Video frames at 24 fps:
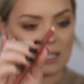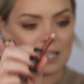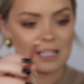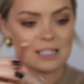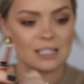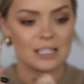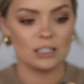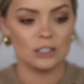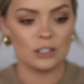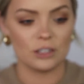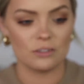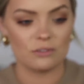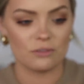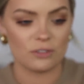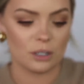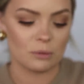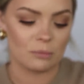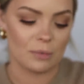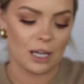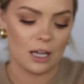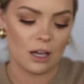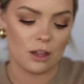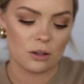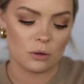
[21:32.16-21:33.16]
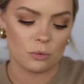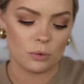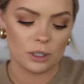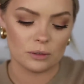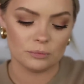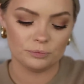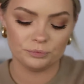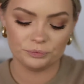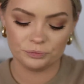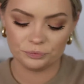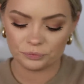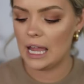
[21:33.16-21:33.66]
because I couldn't find my other
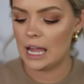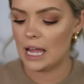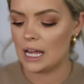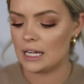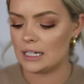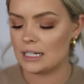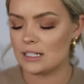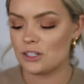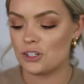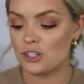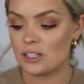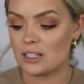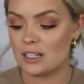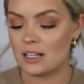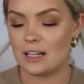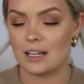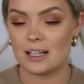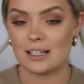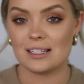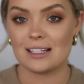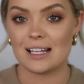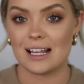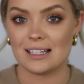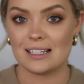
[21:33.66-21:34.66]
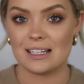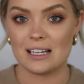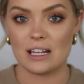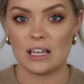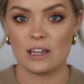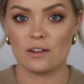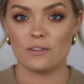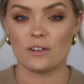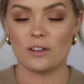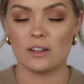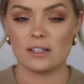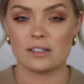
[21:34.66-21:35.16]
one, and it's just a necessity
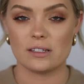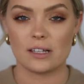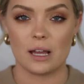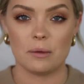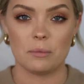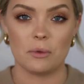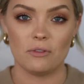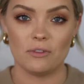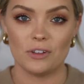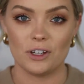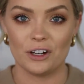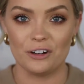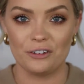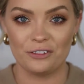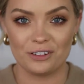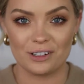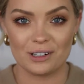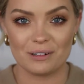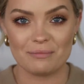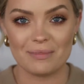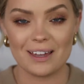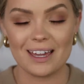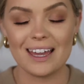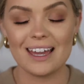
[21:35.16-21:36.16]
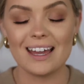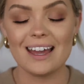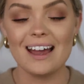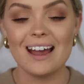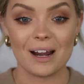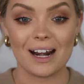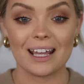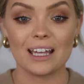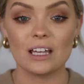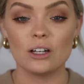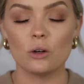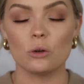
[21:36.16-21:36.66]
for this time of year for me,
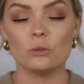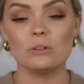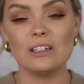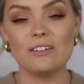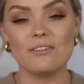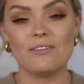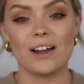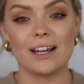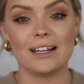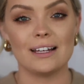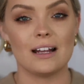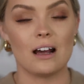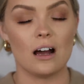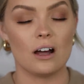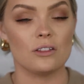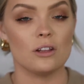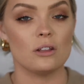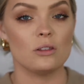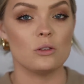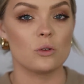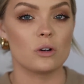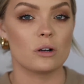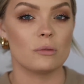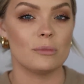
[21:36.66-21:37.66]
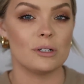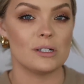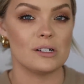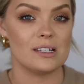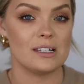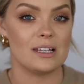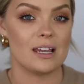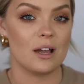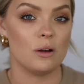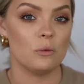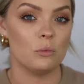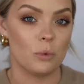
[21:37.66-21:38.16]
and I can only find it on the Laura
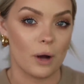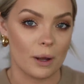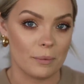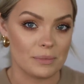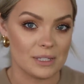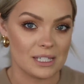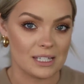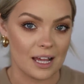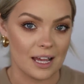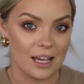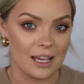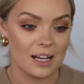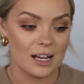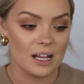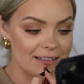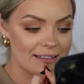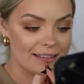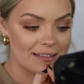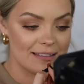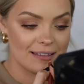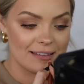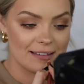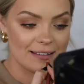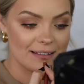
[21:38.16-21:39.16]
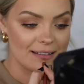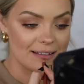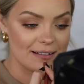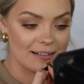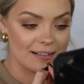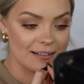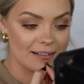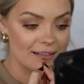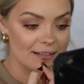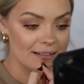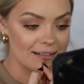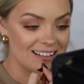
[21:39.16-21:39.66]
Mercier website. I'm gonna
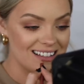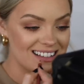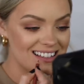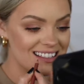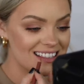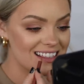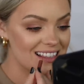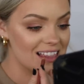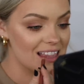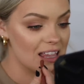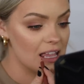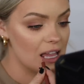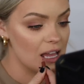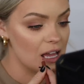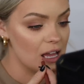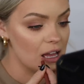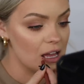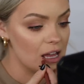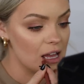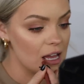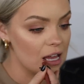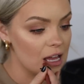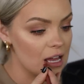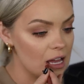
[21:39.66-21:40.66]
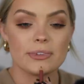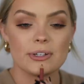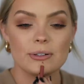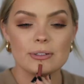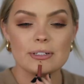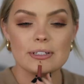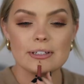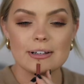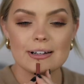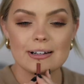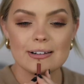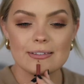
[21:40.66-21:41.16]
apply this. I
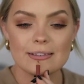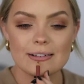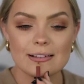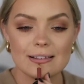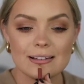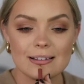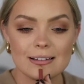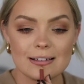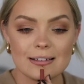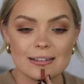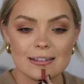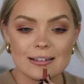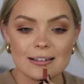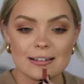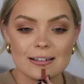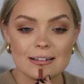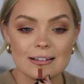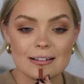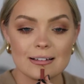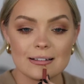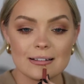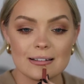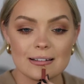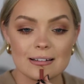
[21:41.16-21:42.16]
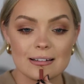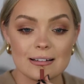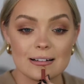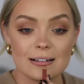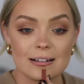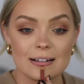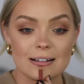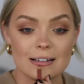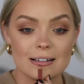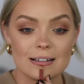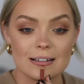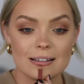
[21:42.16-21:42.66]
always overline like down here.
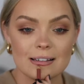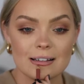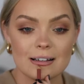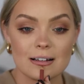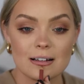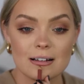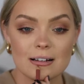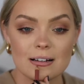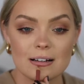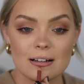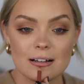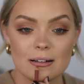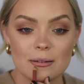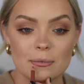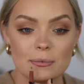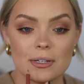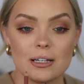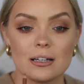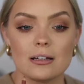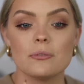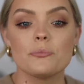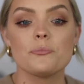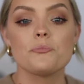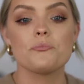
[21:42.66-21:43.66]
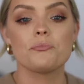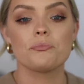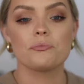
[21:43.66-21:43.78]
I just got a comment